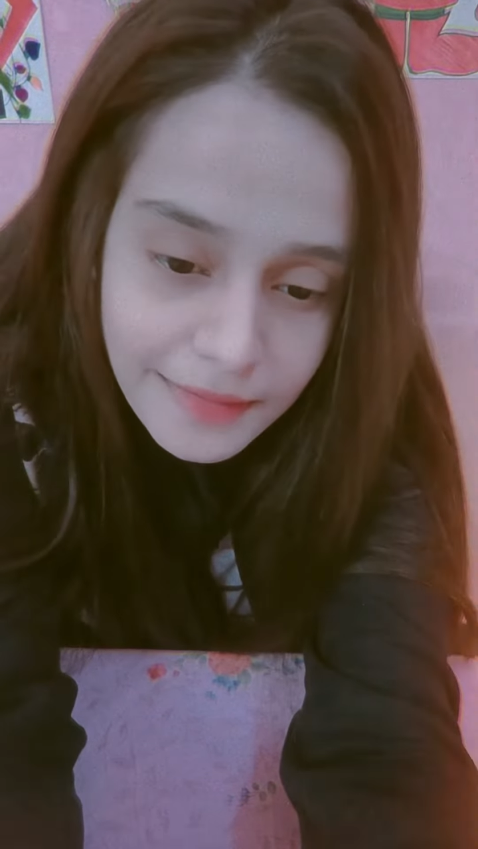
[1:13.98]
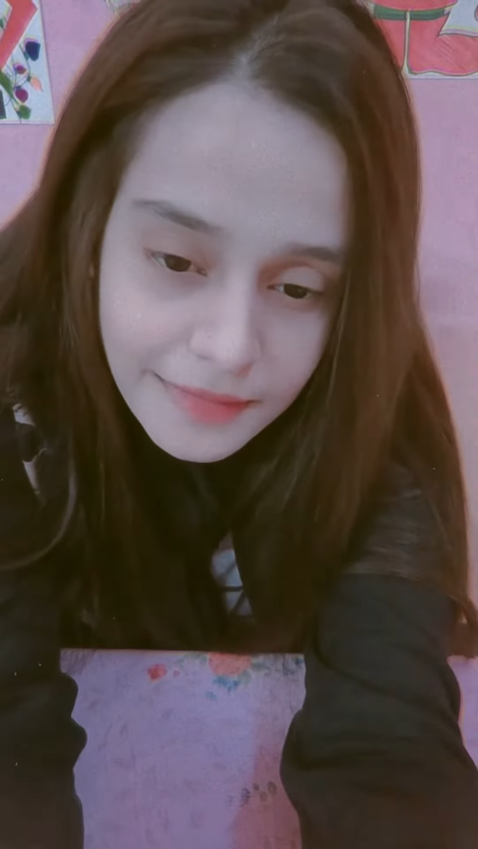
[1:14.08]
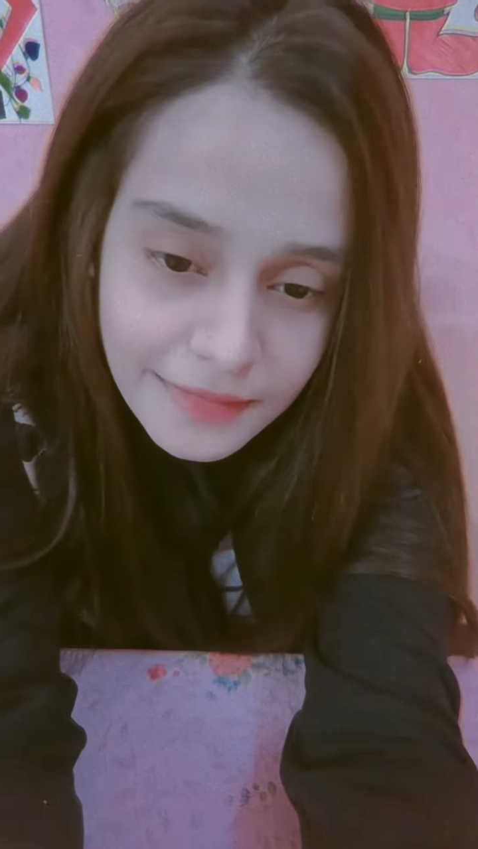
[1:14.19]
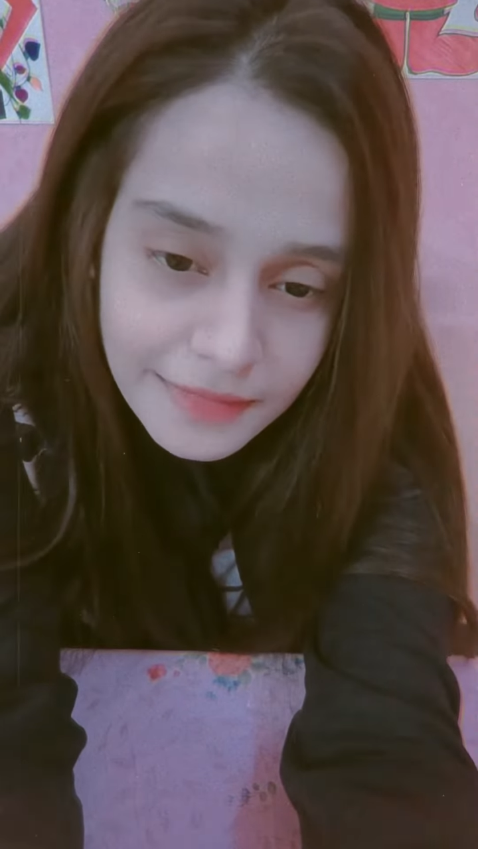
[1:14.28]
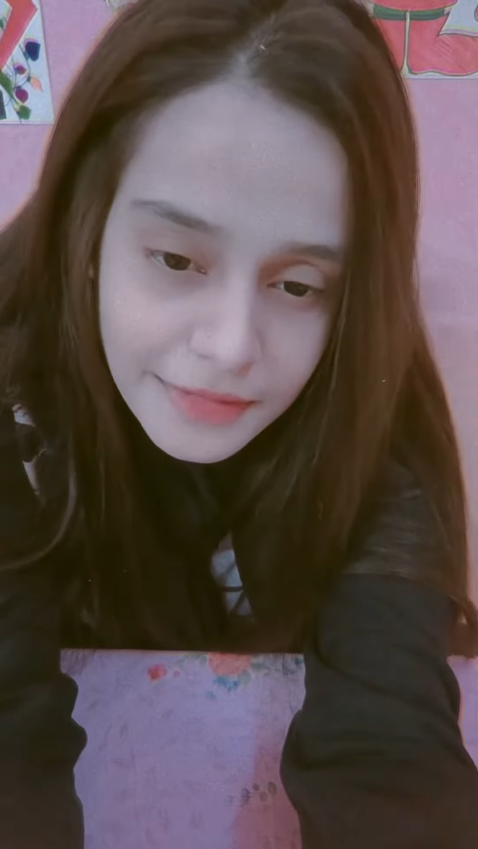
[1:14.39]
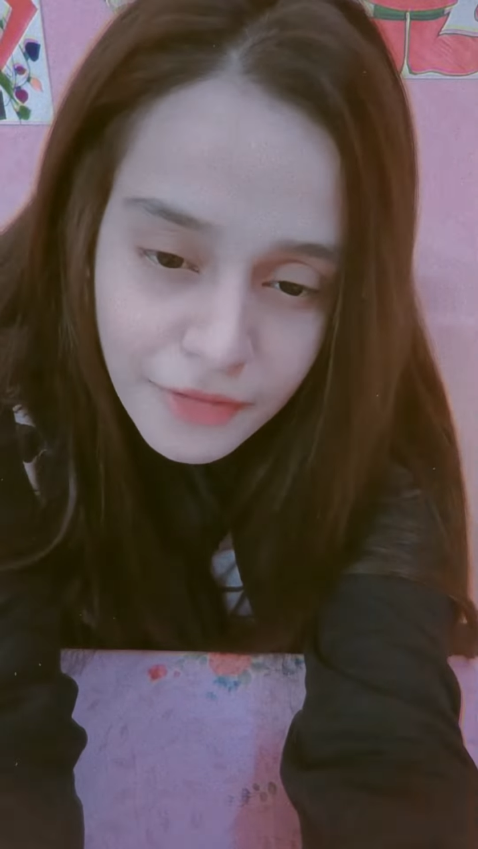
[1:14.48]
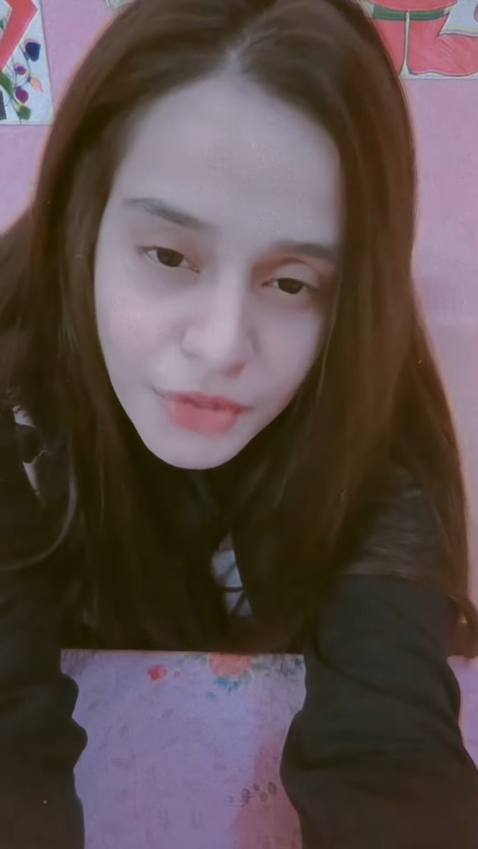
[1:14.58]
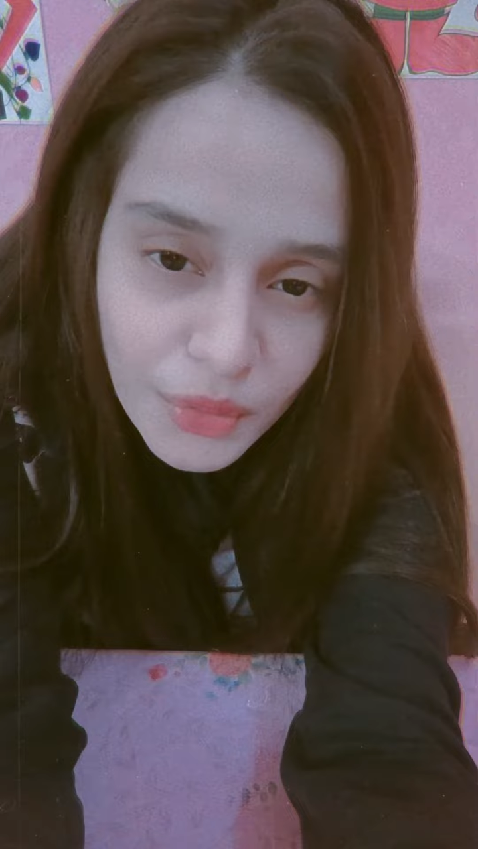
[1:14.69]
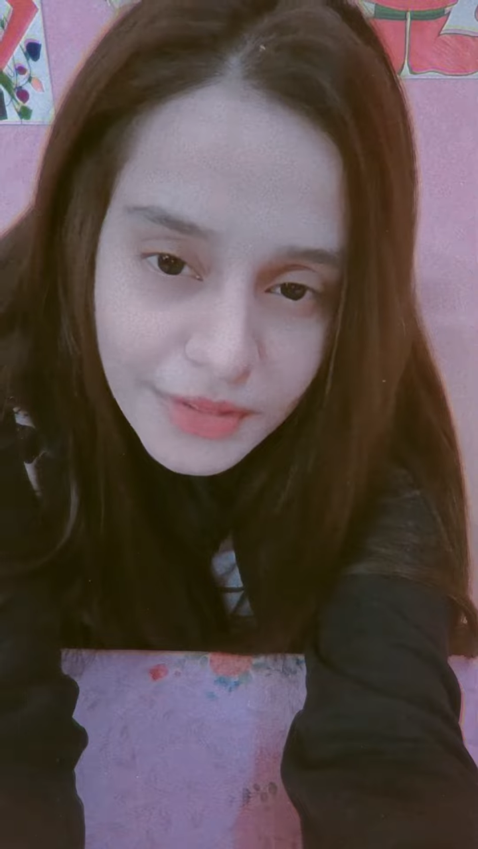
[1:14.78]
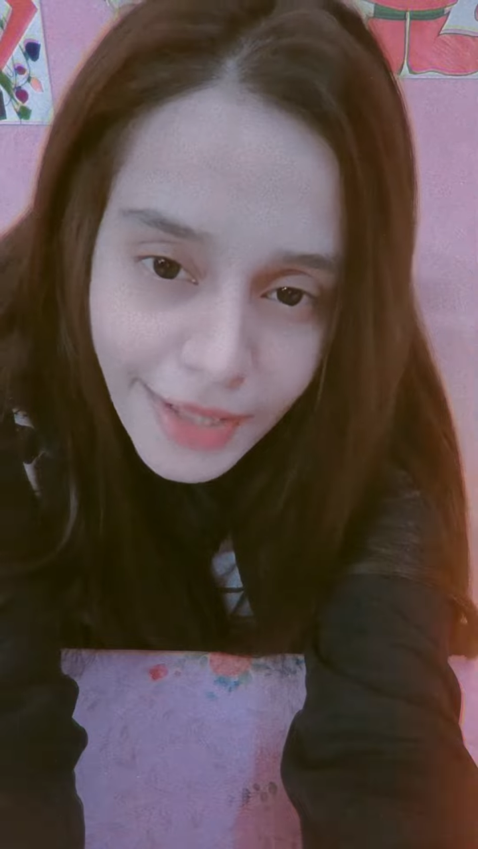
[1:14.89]

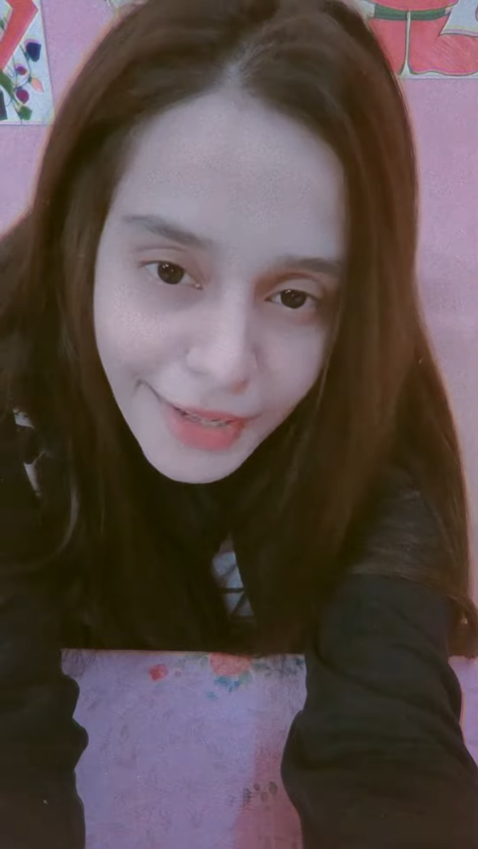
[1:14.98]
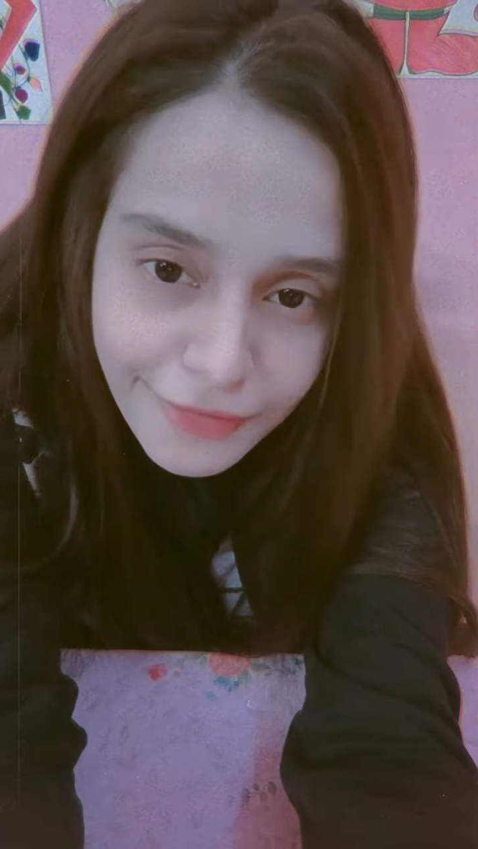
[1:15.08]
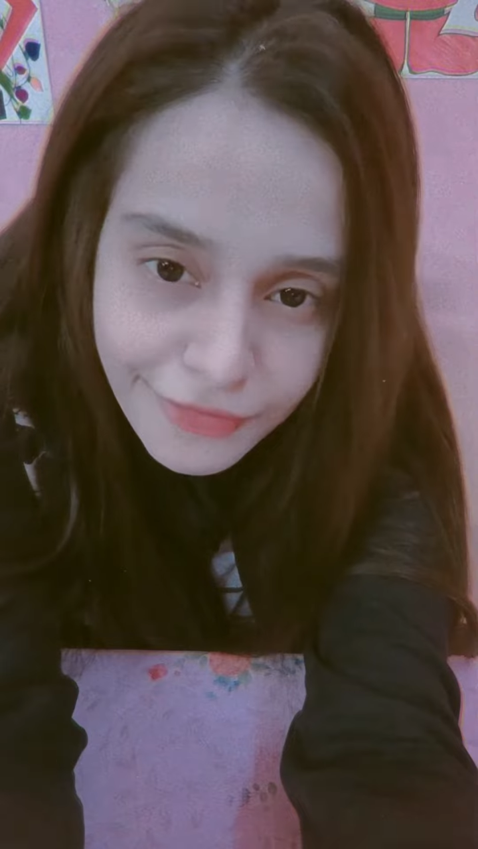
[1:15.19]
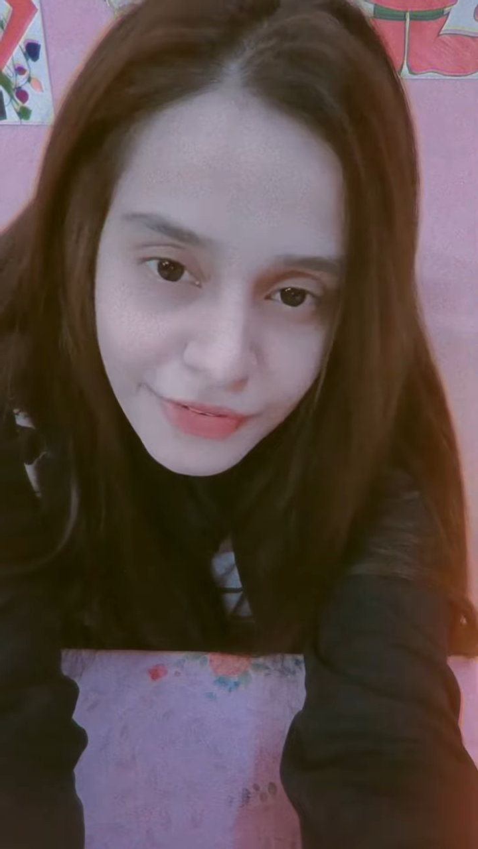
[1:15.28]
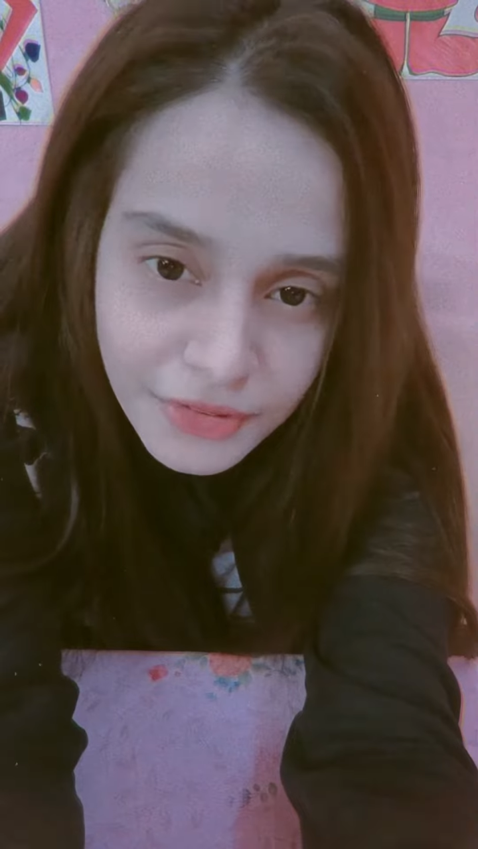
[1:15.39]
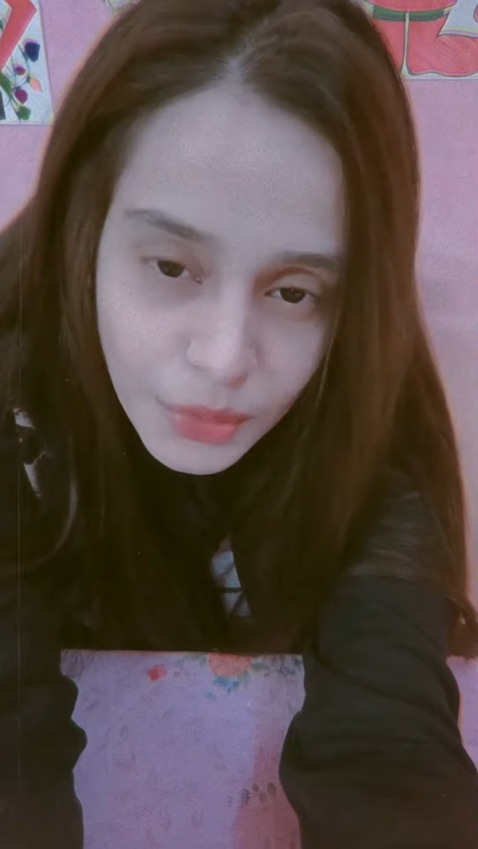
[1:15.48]
love your life.